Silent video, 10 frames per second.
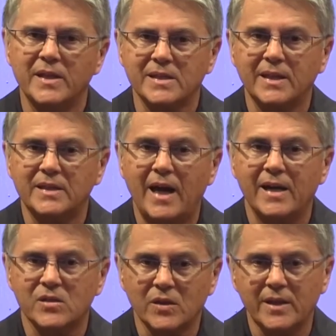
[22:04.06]
has led to
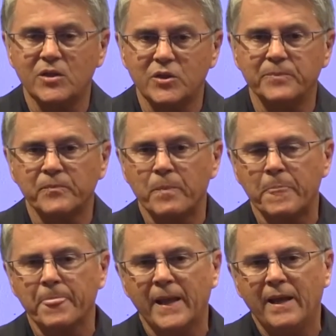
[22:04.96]
isolation.
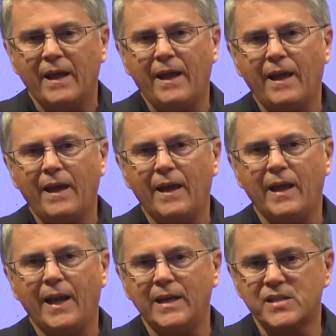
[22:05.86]
And,
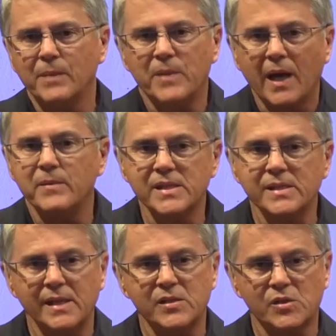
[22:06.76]
and sometimes it's
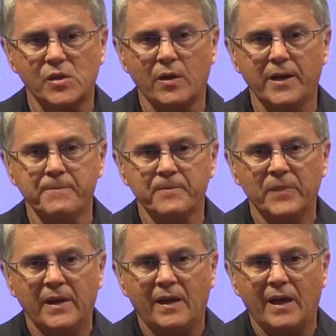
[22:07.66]
necessary.
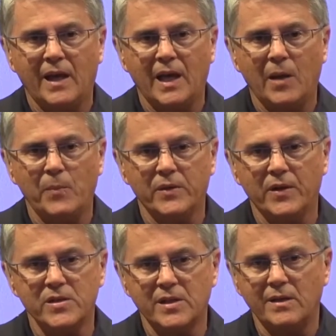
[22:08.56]
Uh, but
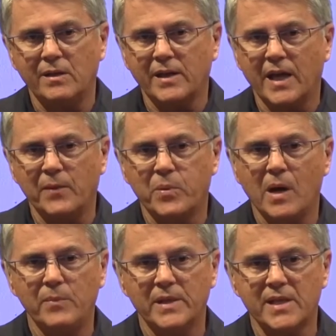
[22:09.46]
there's another kind of
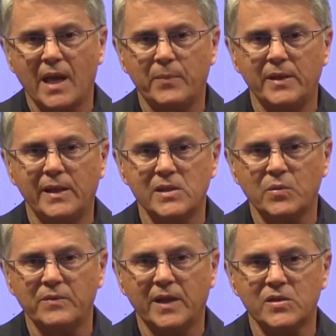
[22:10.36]
problem that's happened, and is
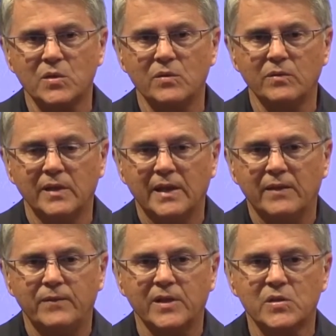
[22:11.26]
we've got so
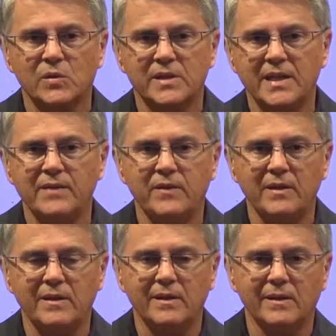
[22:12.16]
fixed on
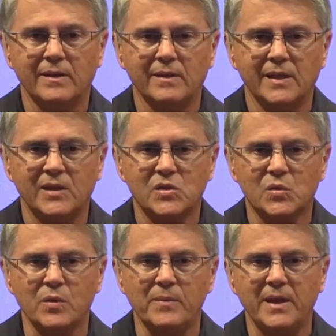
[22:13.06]
TV and, and
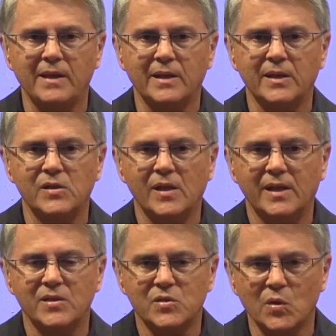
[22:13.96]
streaming and,
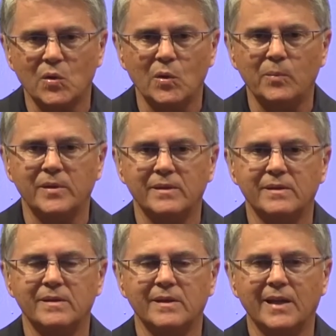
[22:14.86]
and Zoom
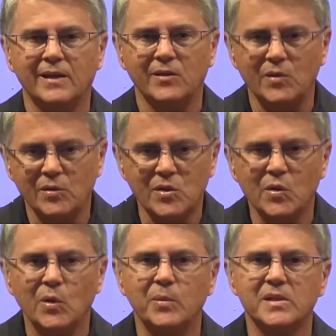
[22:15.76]
and, and
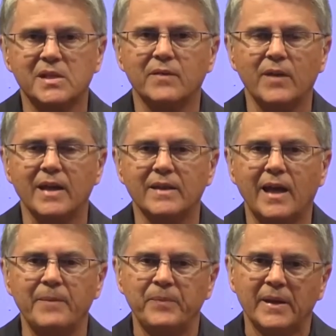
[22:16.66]
YouTube and stuff like
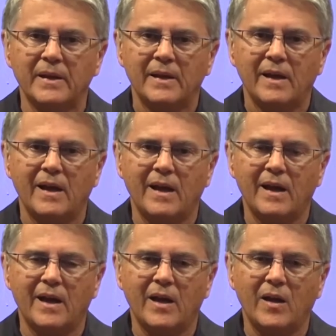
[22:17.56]
that,
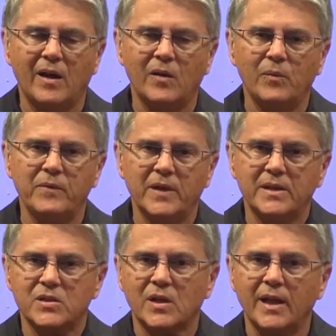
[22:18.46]
uh, uh, we've got
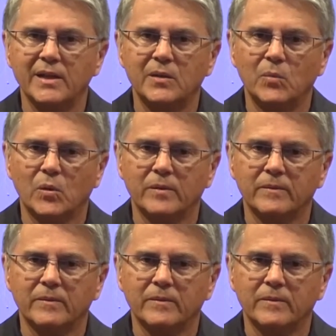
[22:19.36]
disconnected more.